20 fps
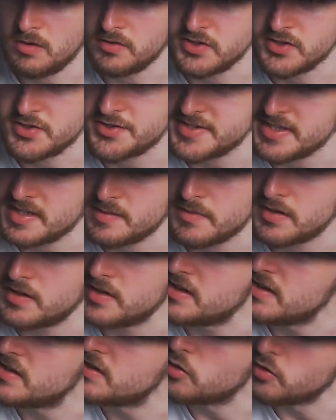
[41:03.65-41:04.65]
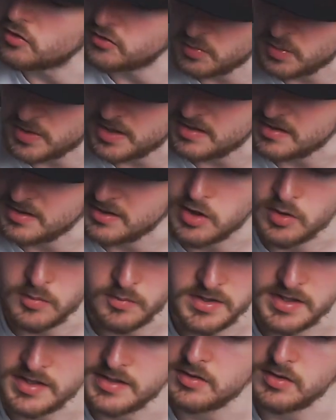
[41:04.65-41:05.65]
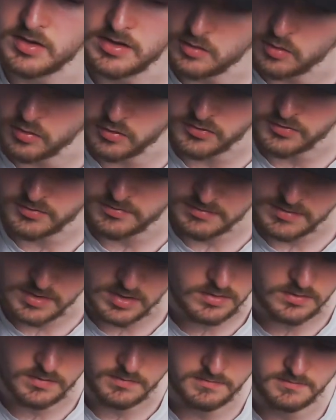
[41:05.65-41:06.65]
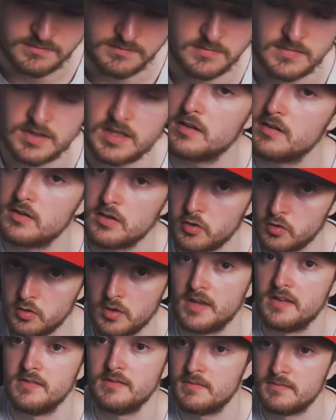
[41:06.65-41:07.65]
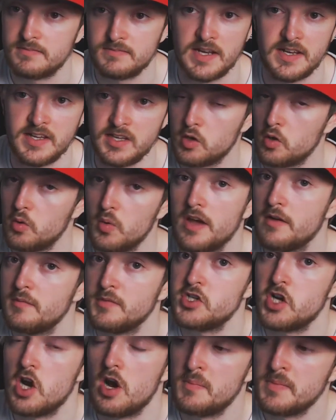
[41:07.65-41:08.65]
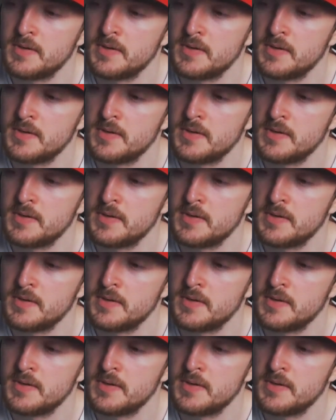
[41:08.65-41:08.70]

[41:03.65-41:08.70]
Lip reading: You just see him, he goes away, he goes, you know, I need to go away on my job.